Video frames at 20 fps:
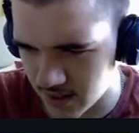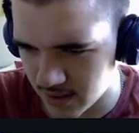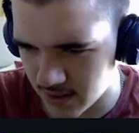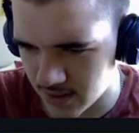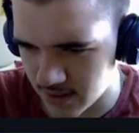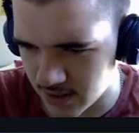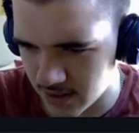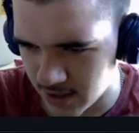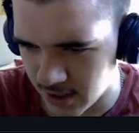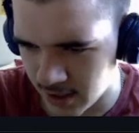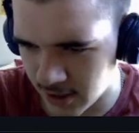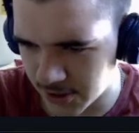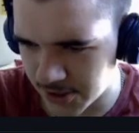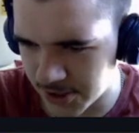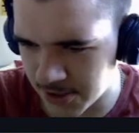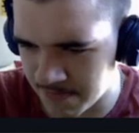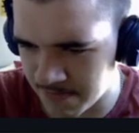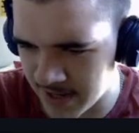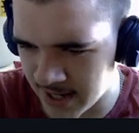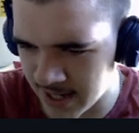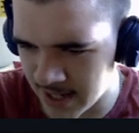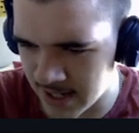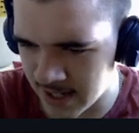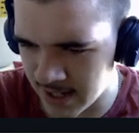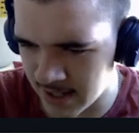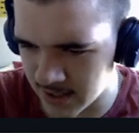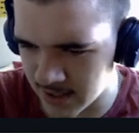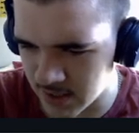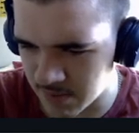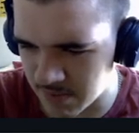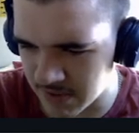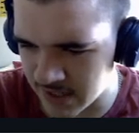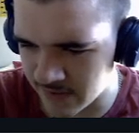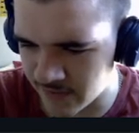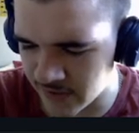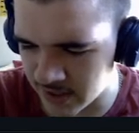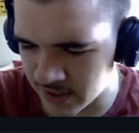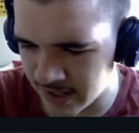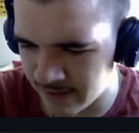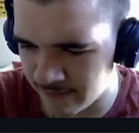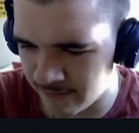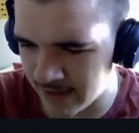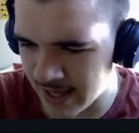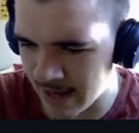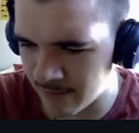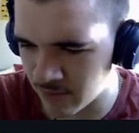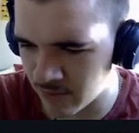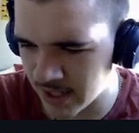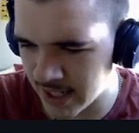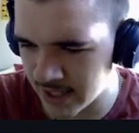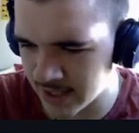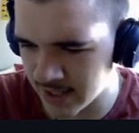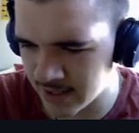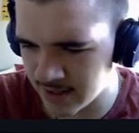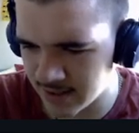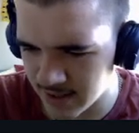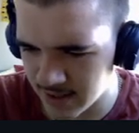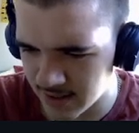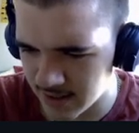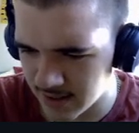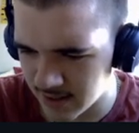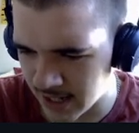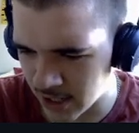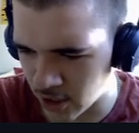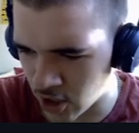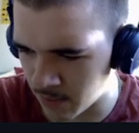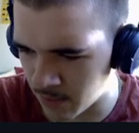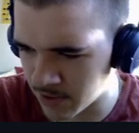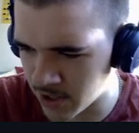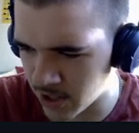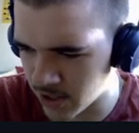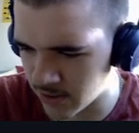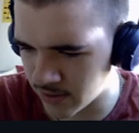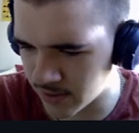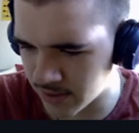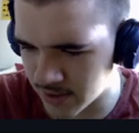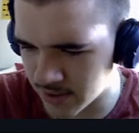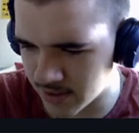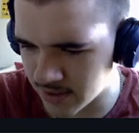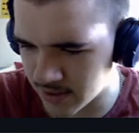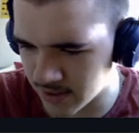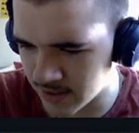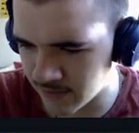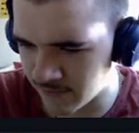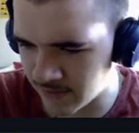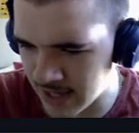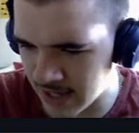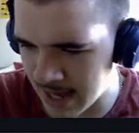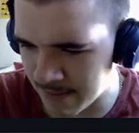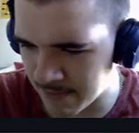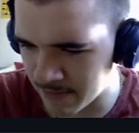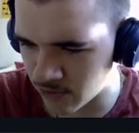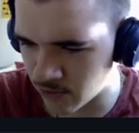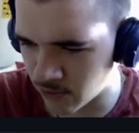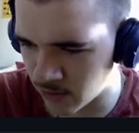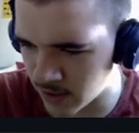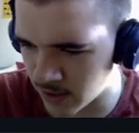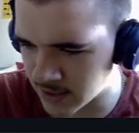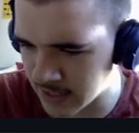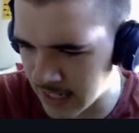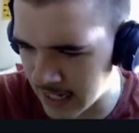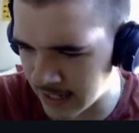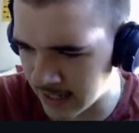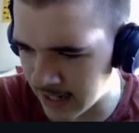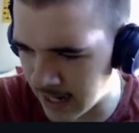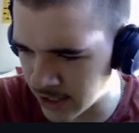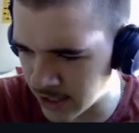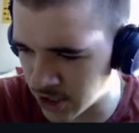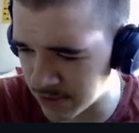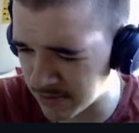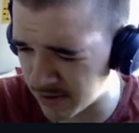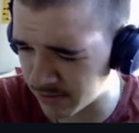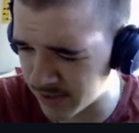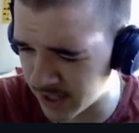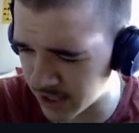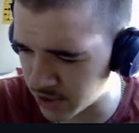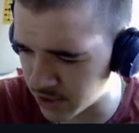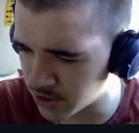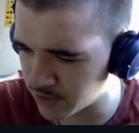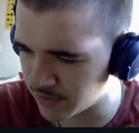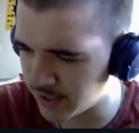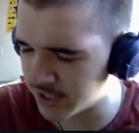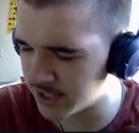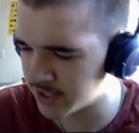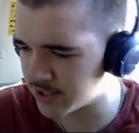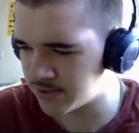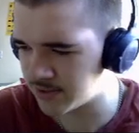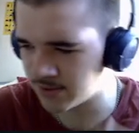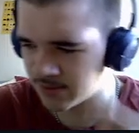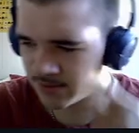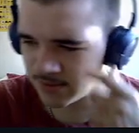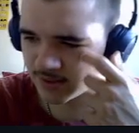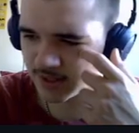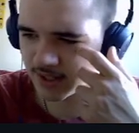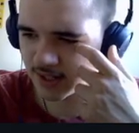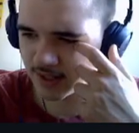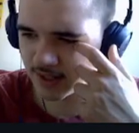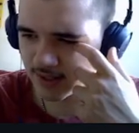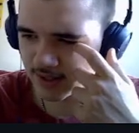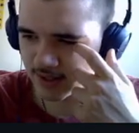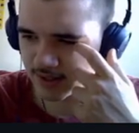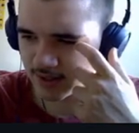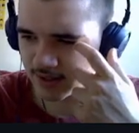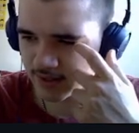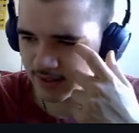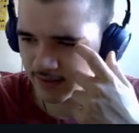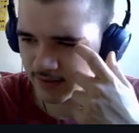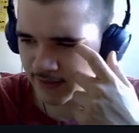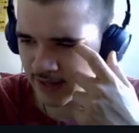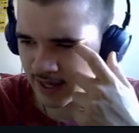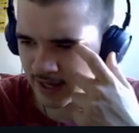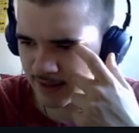Look to be specifically VM related. Like opcodes, the VM, of course, and I assume objects are related to that.